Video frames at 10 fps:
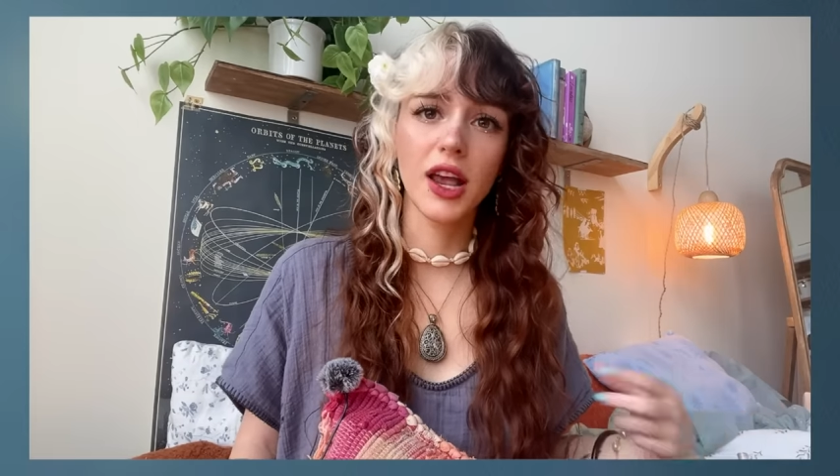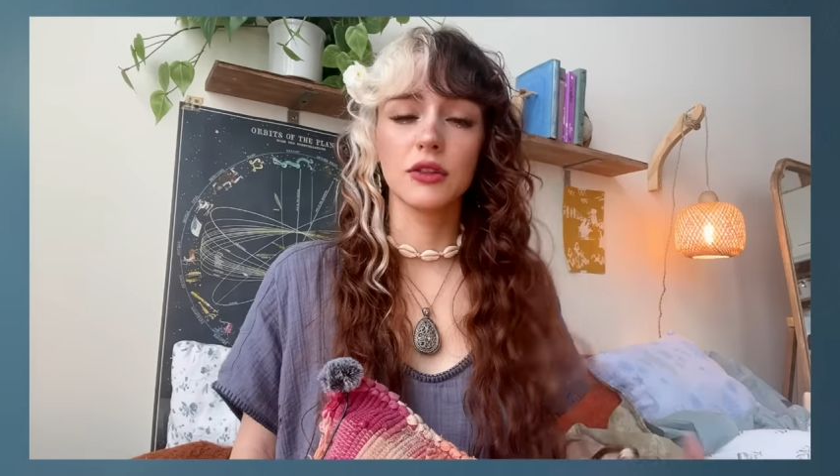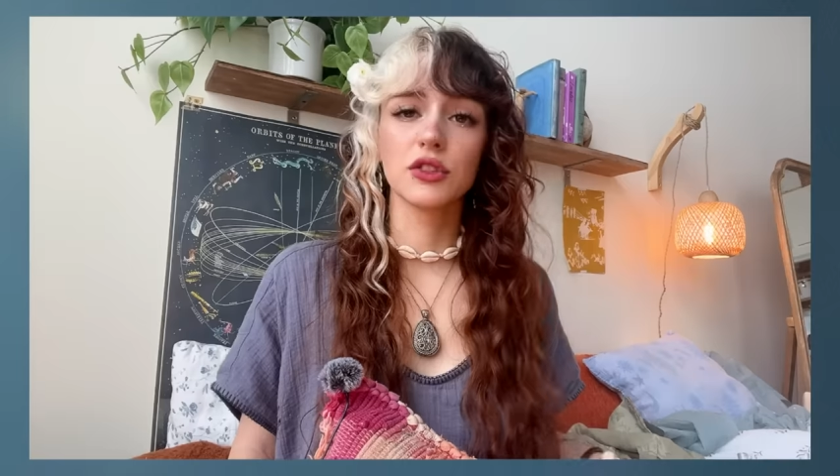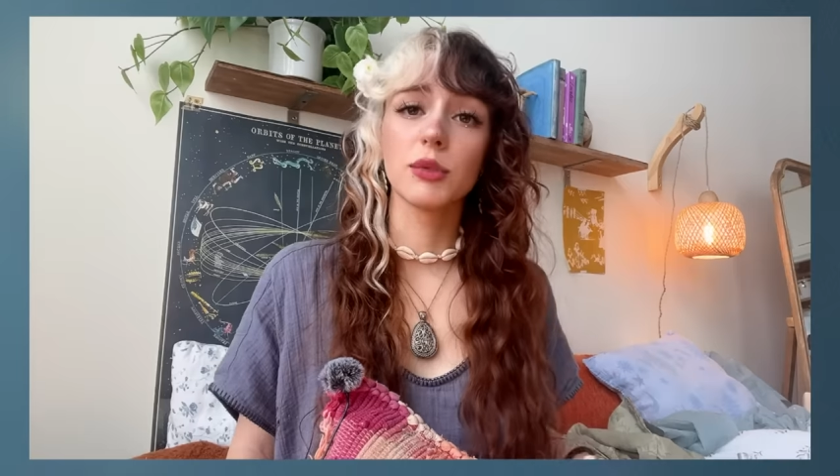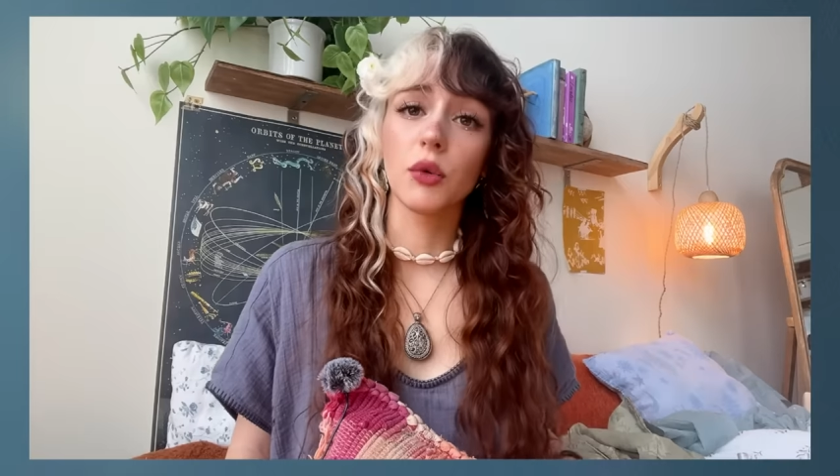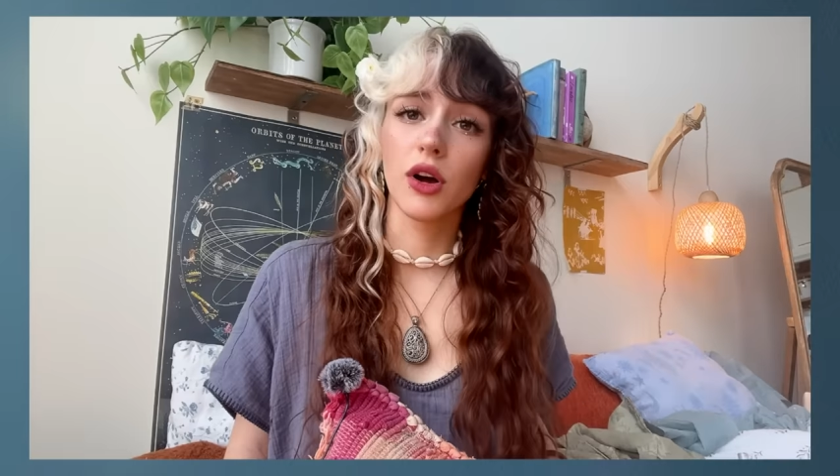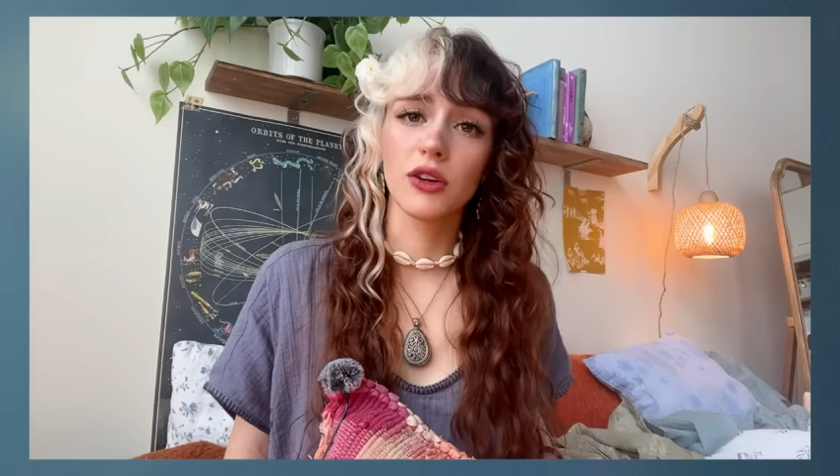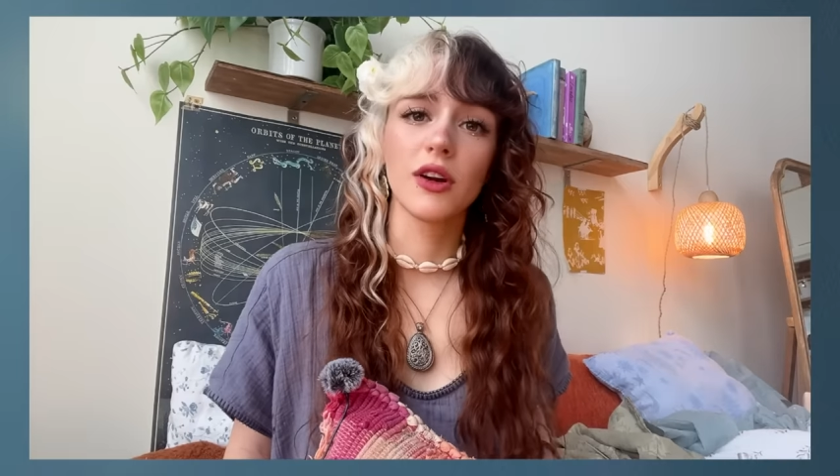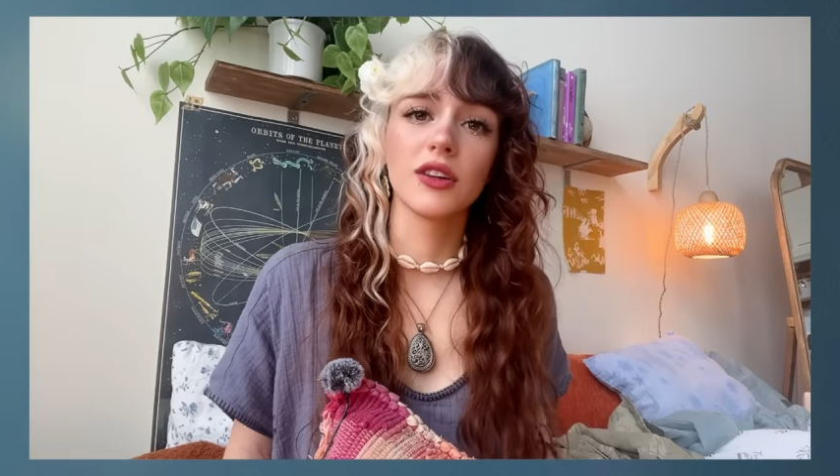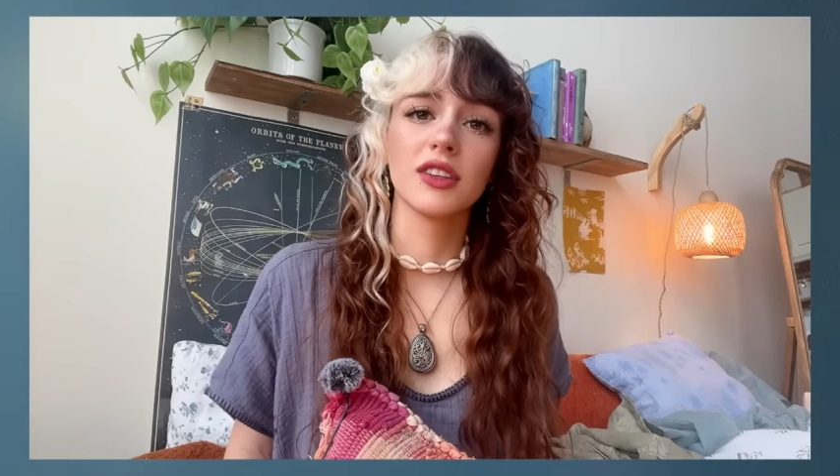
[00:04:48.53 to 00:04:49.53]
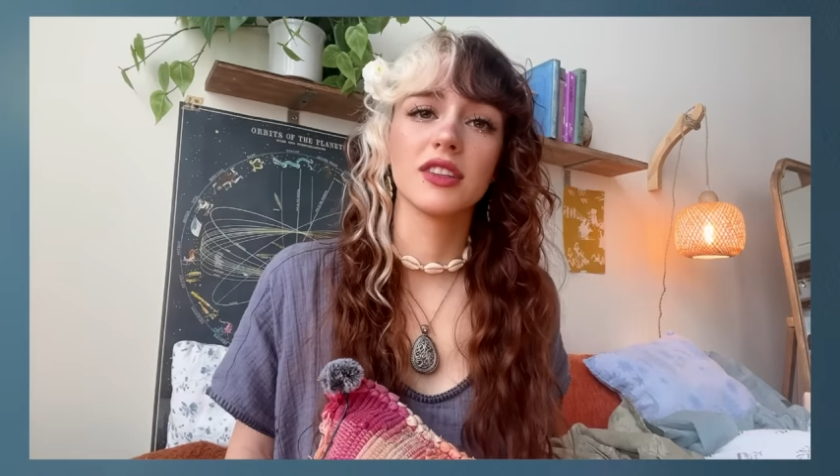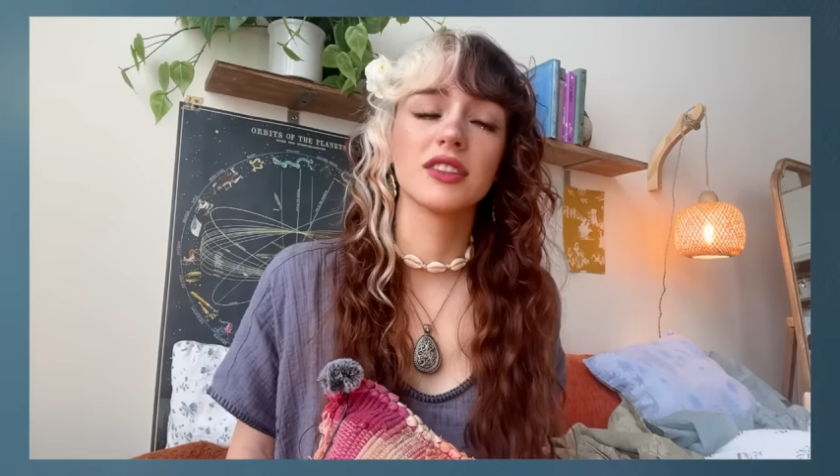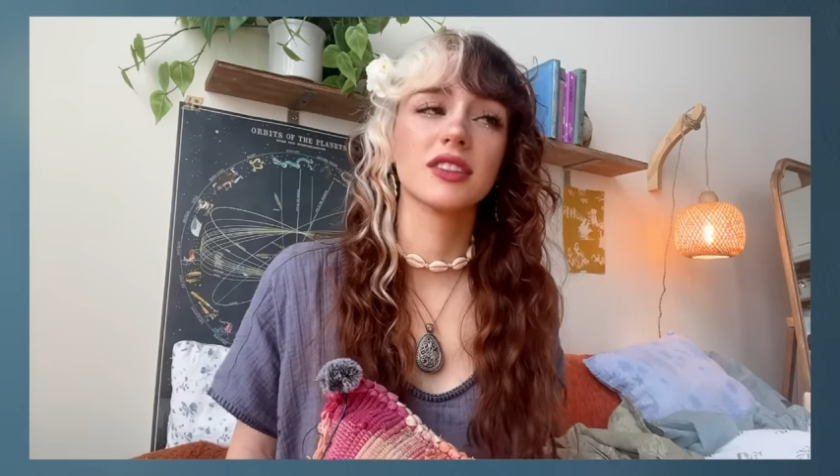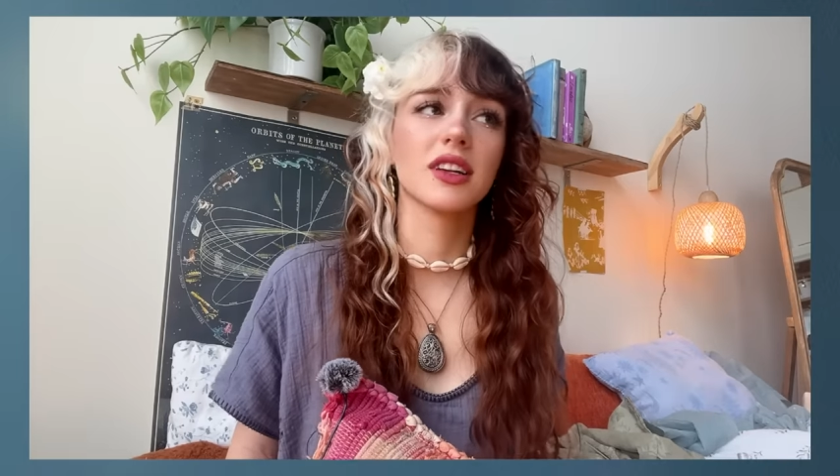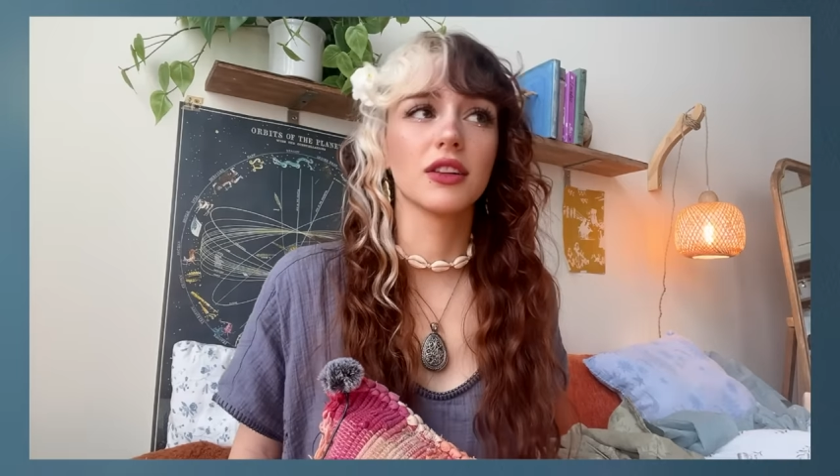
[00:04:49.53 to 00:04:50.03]
I learned about water
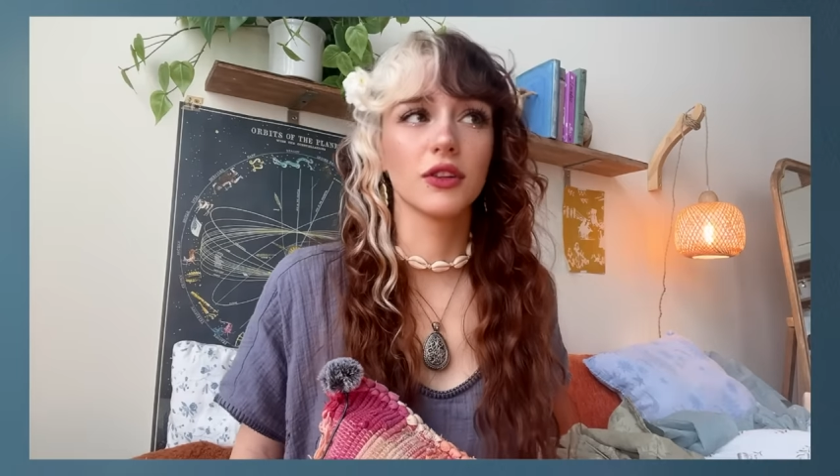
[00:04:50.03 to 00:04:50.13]
hardness,